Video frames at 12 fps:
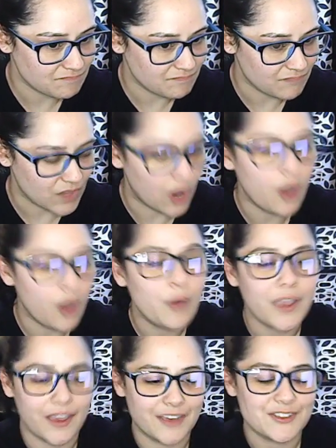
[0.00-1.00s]

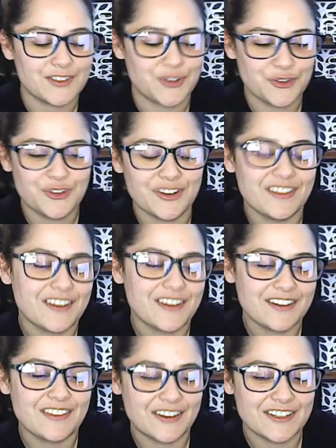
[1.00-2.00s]
Okay, so
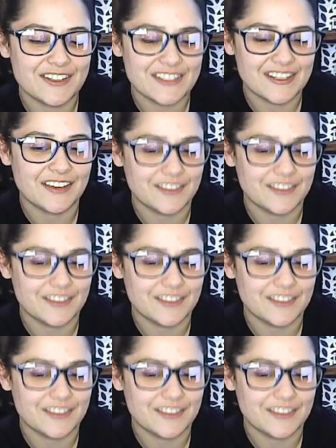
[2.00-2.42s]
there's like